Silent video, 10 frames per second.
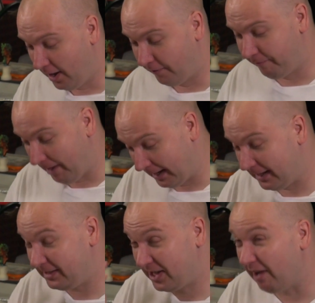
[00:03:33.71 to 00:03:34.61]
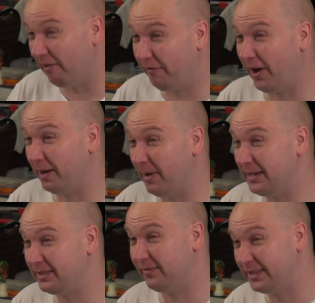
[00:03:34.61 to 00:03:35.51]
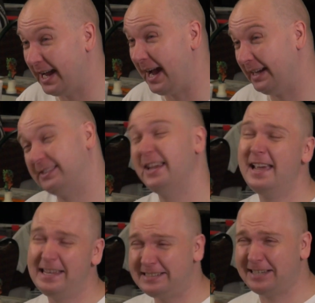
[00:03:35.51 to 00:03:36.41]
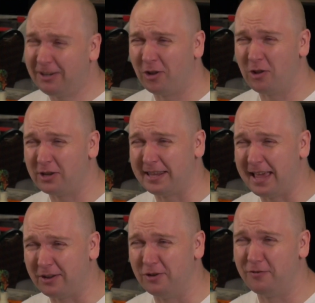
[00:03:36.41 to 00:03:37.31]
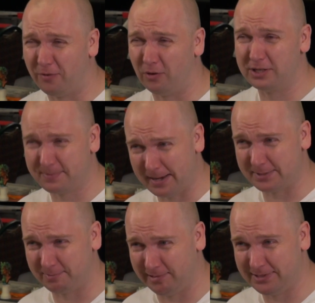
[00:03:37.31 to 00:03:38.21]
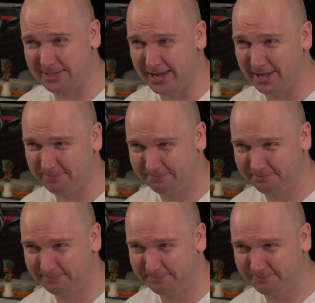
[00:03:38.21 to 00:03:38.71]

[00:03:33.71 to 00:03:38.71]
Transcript: and frankly terrifying bases of attacks, it's still not looking that good for the Space Marines here.